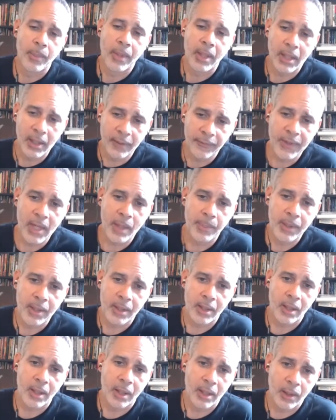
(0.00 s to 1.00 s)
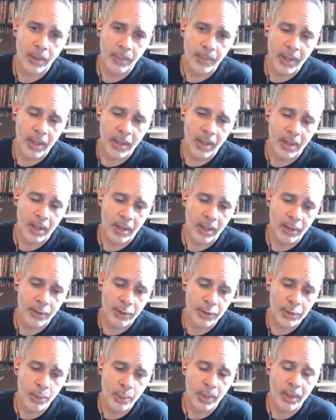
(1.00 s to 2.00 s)
if they become
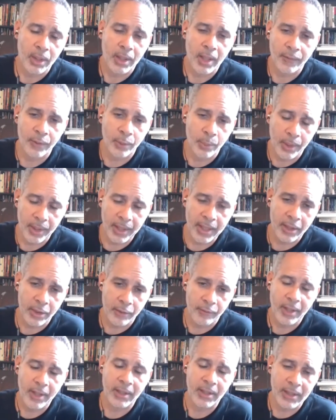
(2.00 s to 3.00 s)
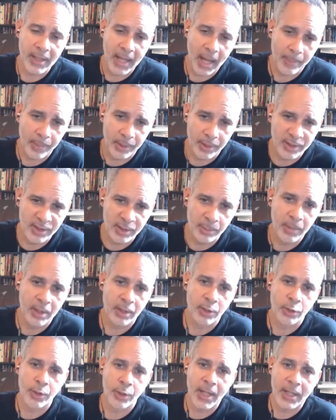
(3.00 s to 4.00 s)
to a level where they threaten capitalism
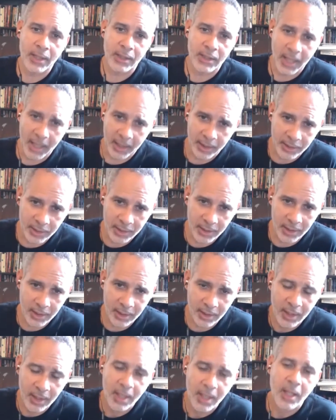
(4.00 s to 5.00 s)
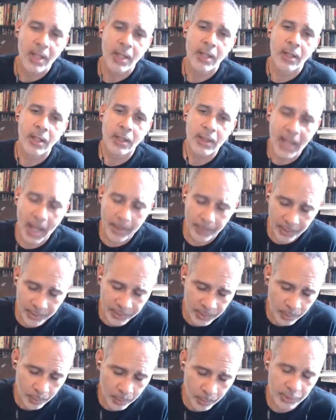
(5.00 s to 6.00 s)
and you're not challenging it,
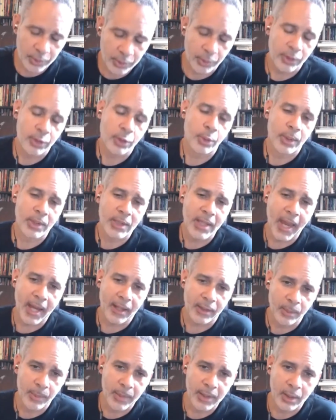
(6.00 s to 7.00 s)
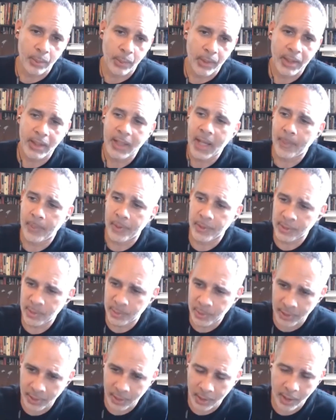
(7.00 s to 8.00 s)
capitalism was going to attack them anyway. Capitalism is
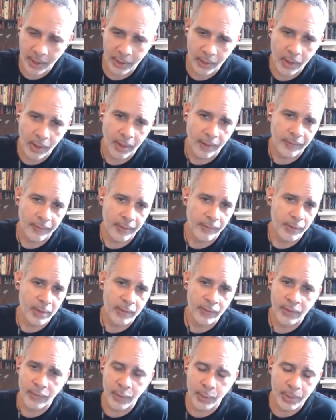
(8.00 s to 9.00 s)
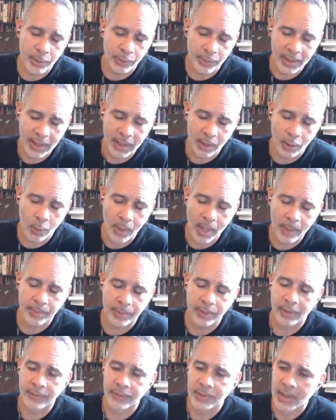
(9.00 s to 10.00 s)
going to cut off, even if you're building out
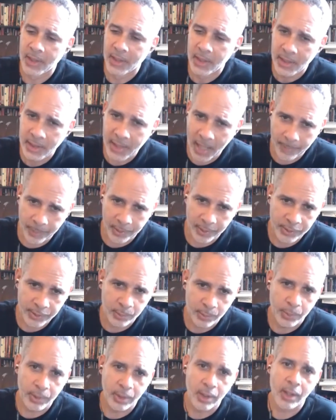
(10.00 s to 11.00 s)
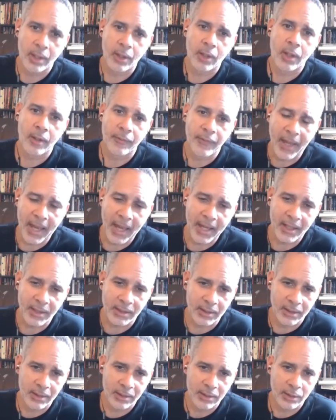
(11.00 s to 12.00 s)
cooperatives, capitalism will cut off
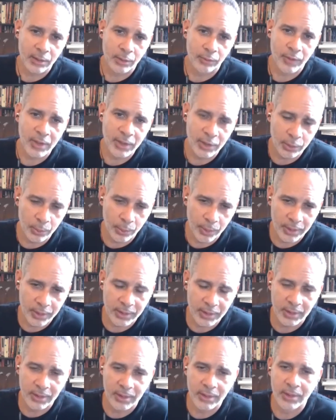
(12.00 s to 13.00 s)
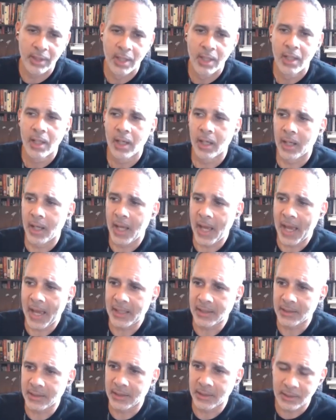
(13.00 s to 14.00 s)
access to resources,
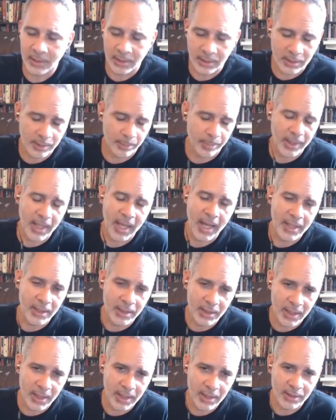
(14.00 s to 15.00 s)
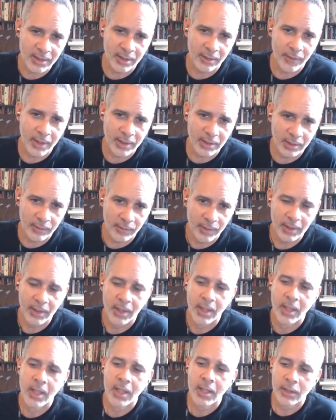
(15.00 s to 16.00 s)
access to supply chains and the rest of it,
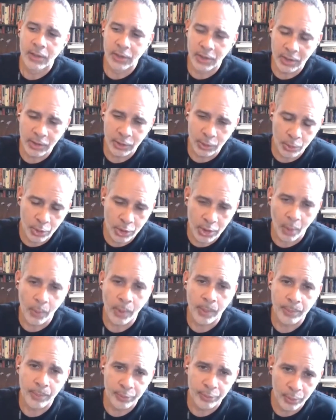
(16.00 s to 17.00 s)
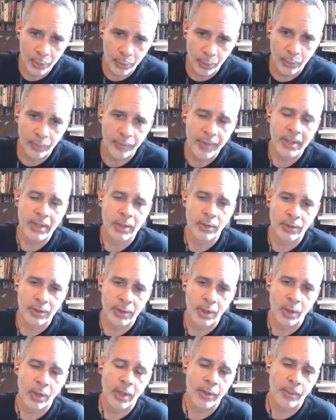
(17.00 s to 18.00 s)
just to show and prove that there is
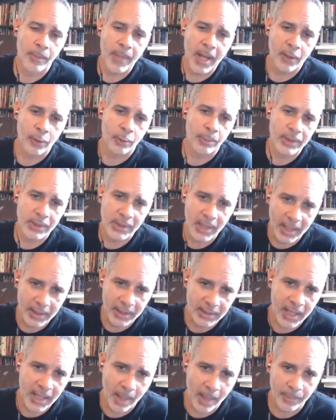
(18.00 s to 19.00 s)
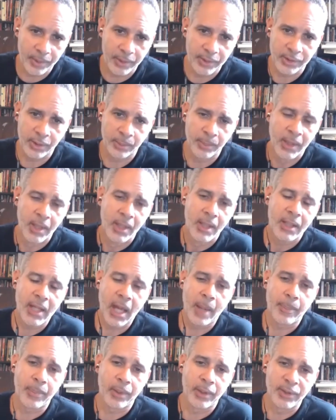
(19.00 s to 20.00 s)
no other model besides capitalism.
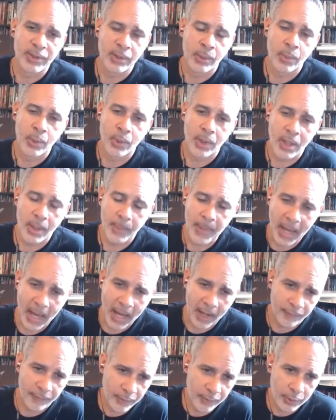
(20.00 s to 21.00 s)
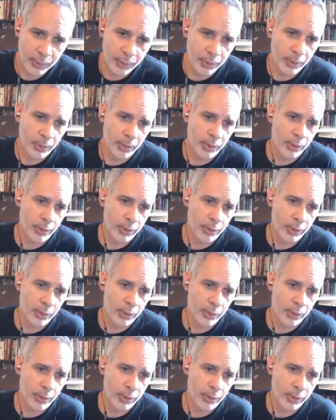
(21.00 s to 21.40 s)
Capitalism will come after